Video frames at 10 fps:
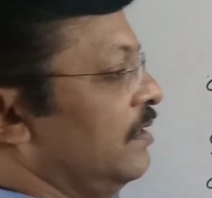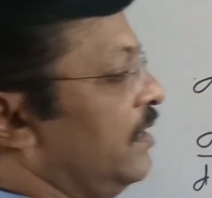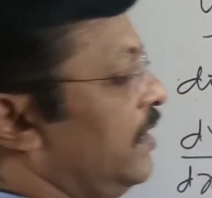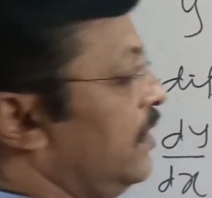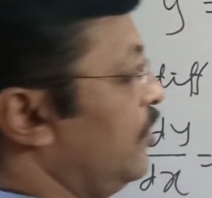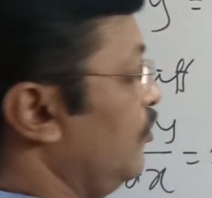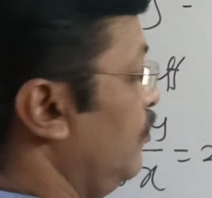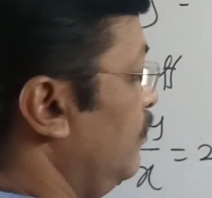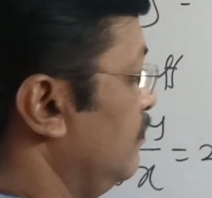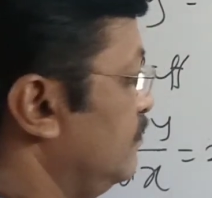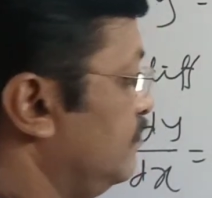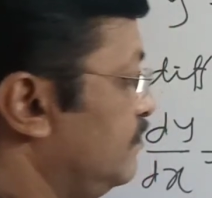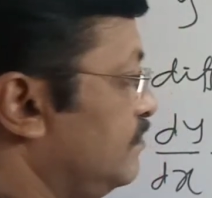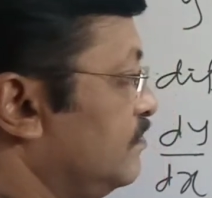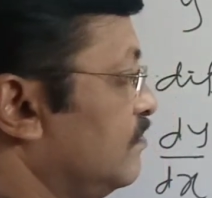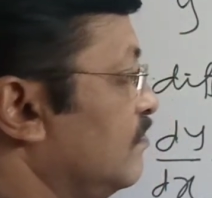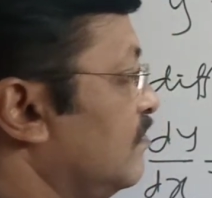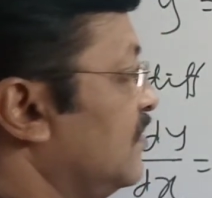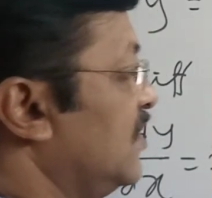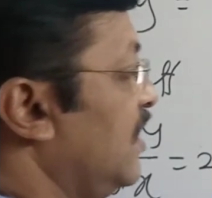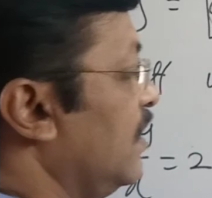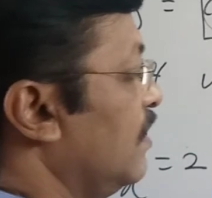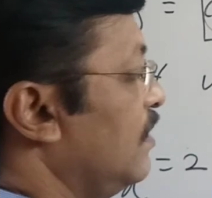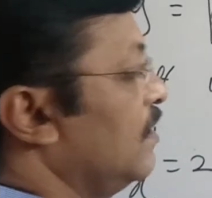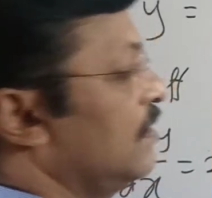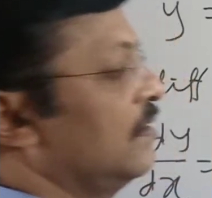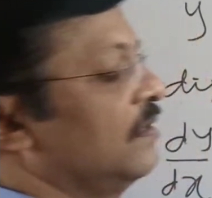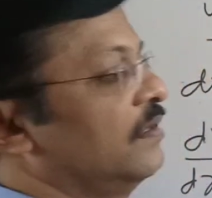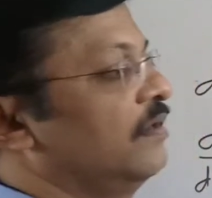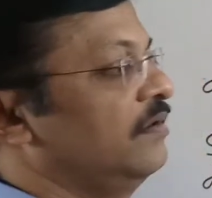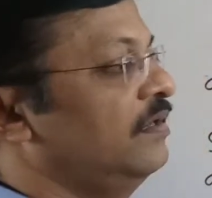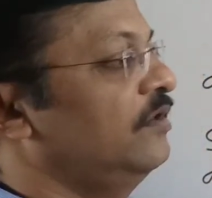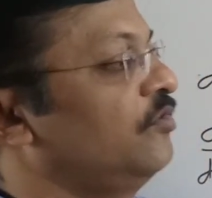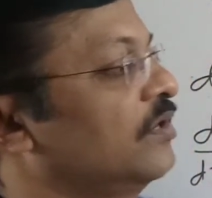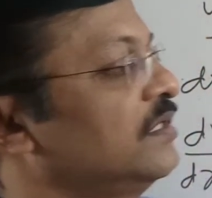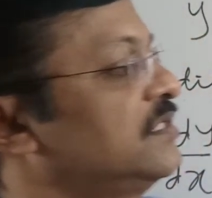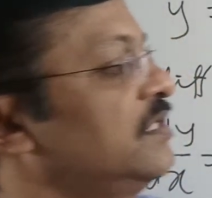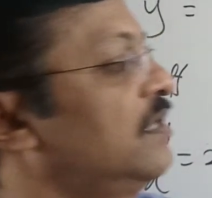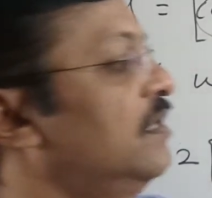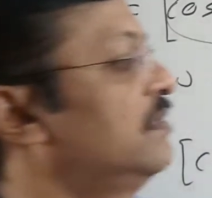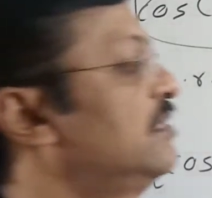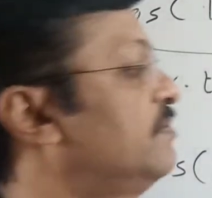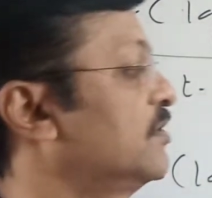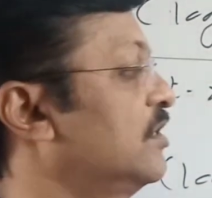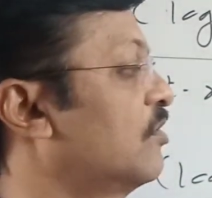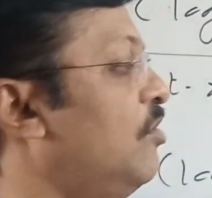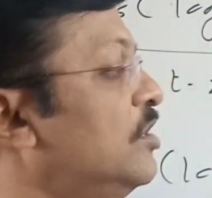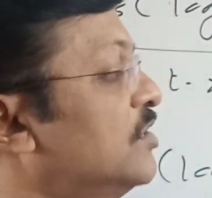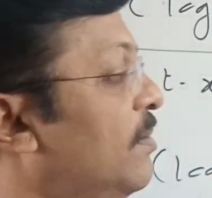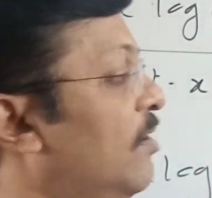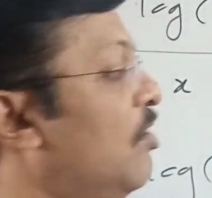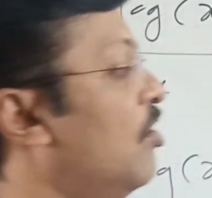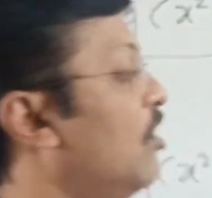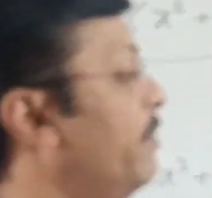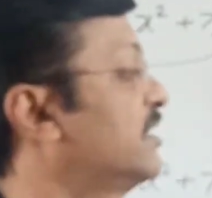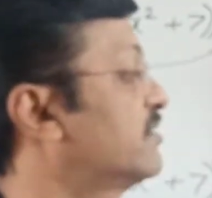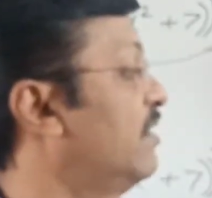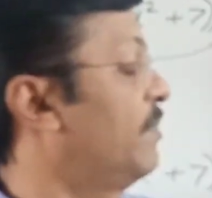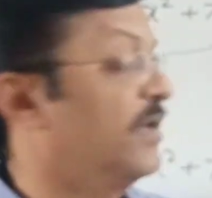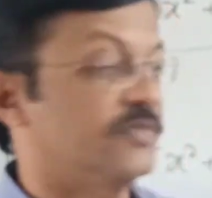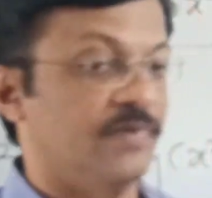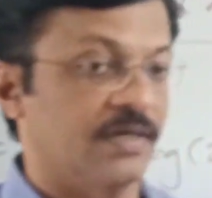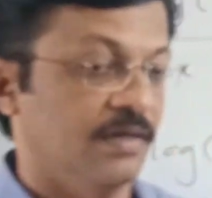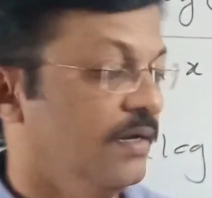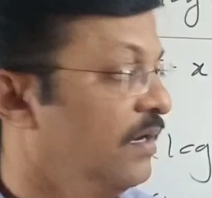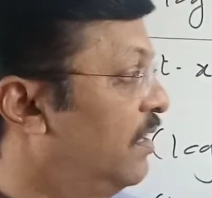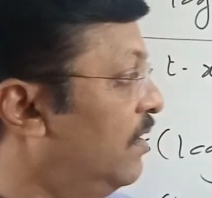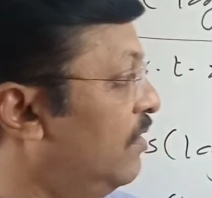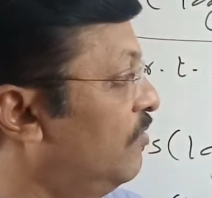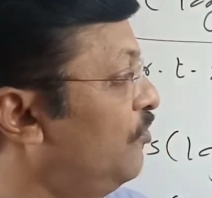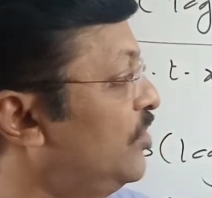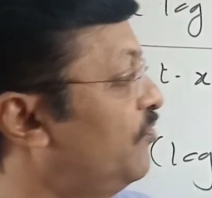into, then here you have to consider this function cos of log of x square plus 1. Which